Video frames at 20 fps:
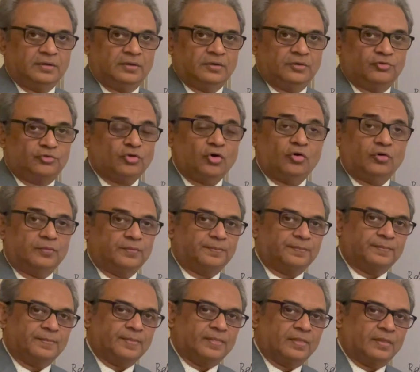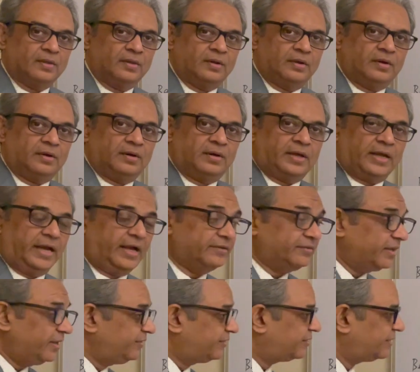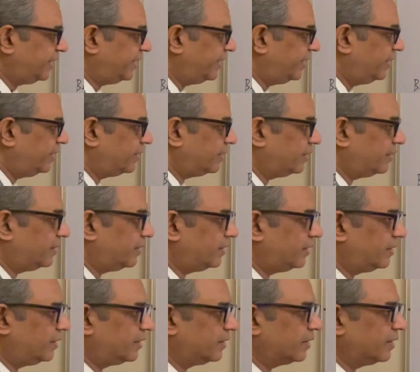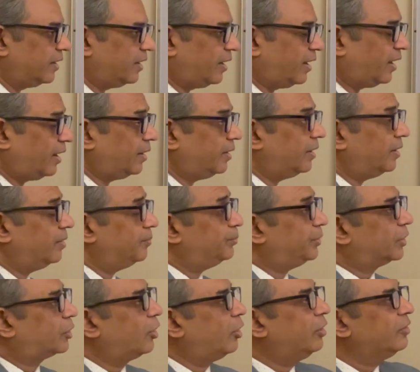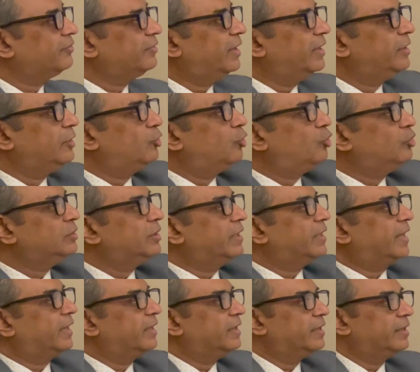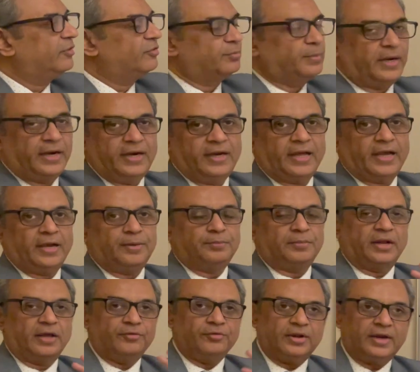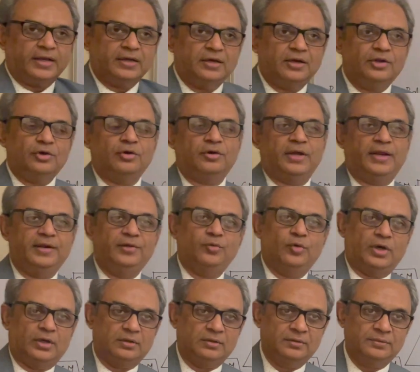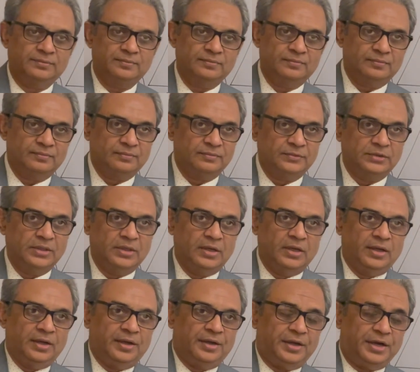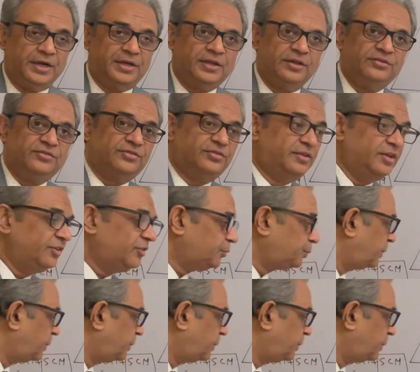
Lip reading: So, as I said, because I know that anger is bad, I am never angry on anyone. It is this